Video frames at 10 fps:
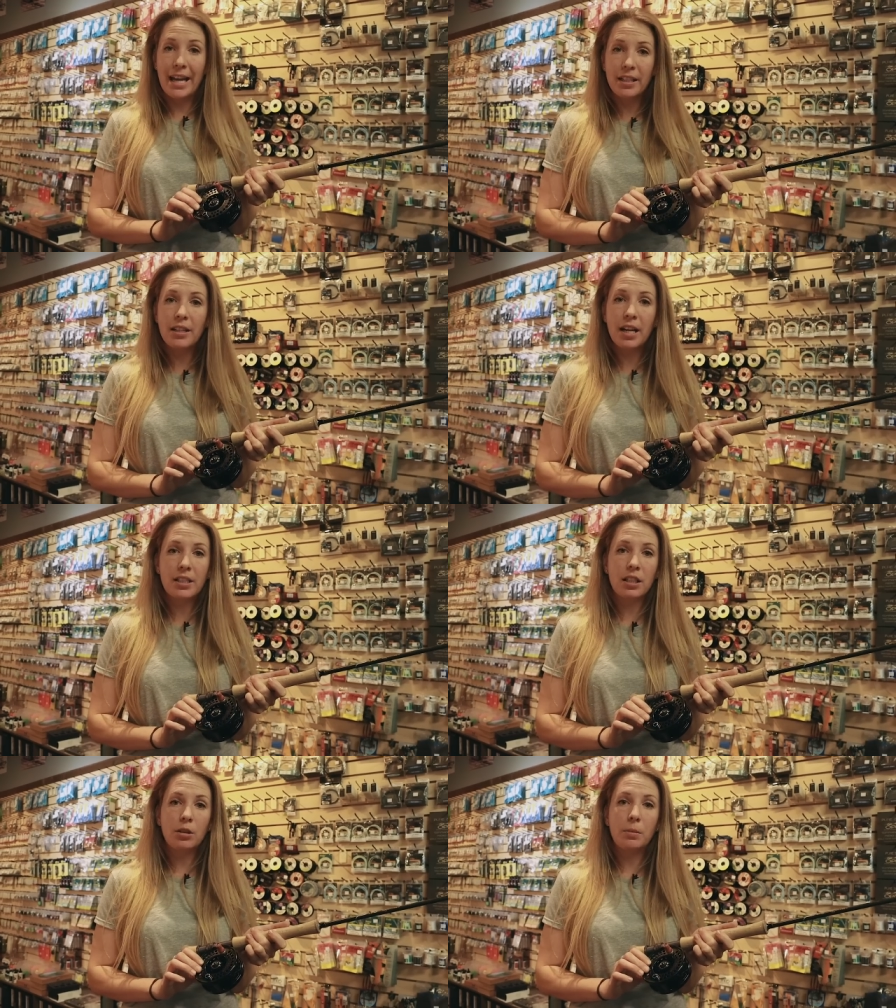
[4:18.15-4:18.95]

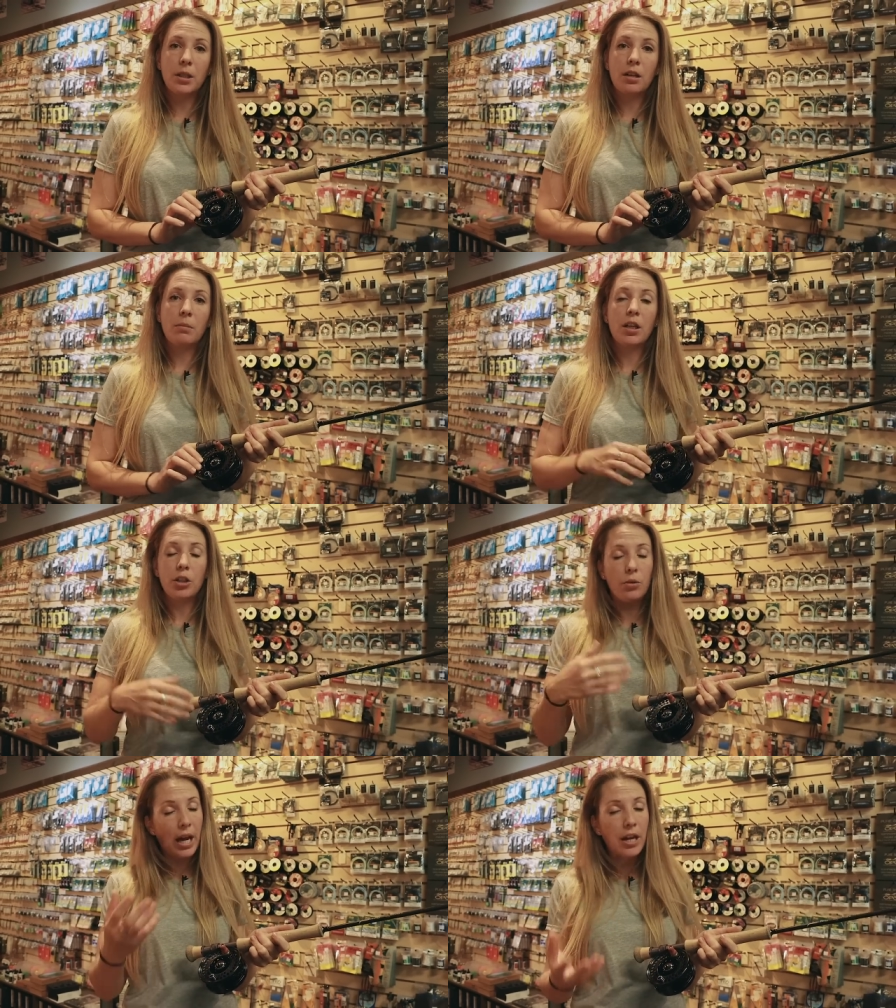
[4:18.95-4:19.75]
anodized aluminum,
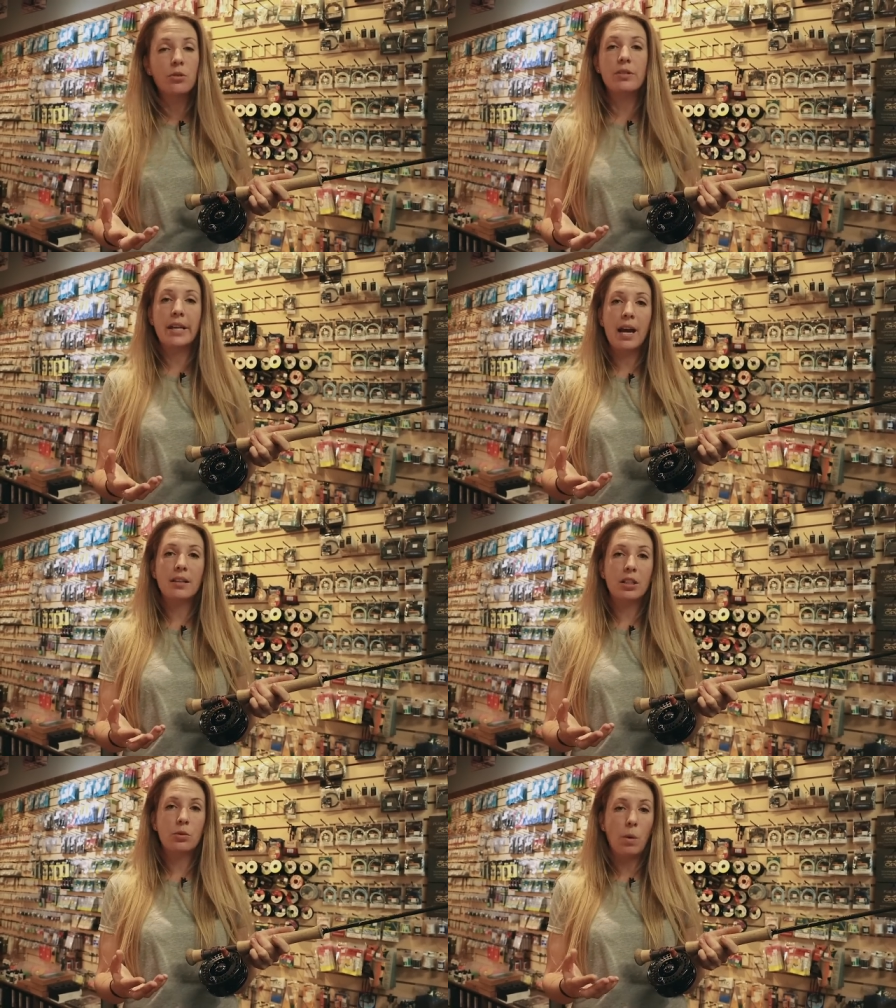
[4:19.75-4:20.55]
you can use
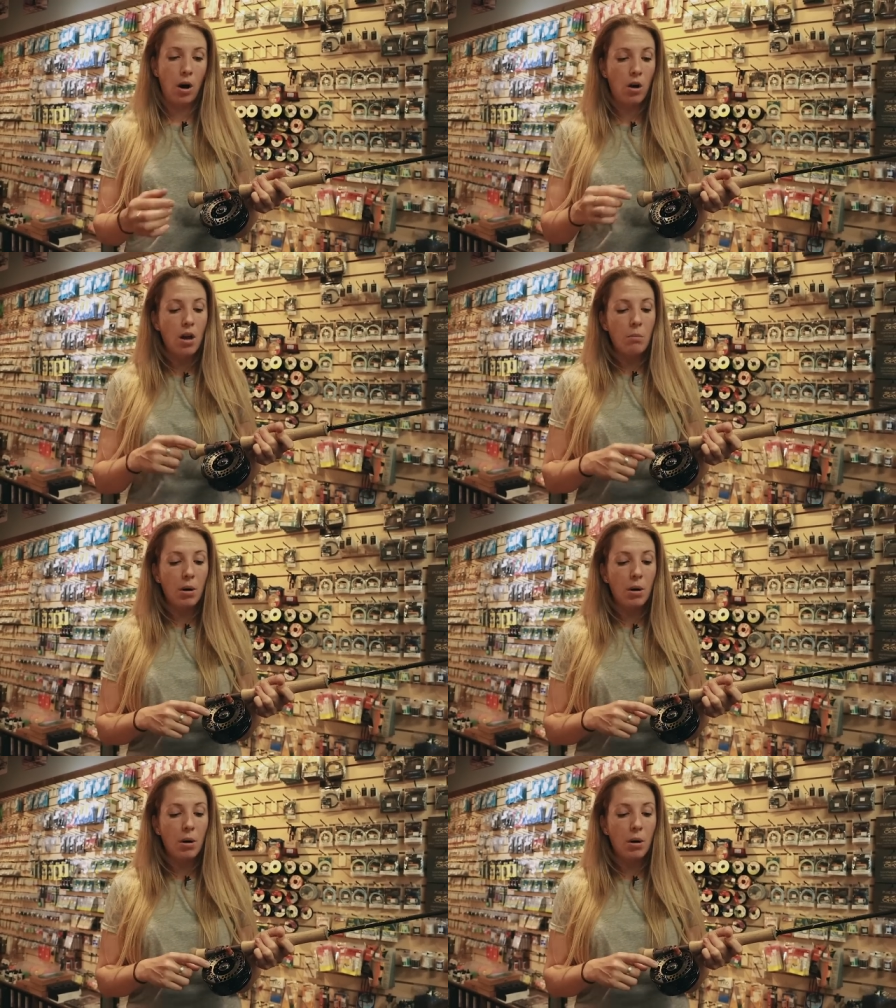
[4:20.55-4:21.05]
cast as well,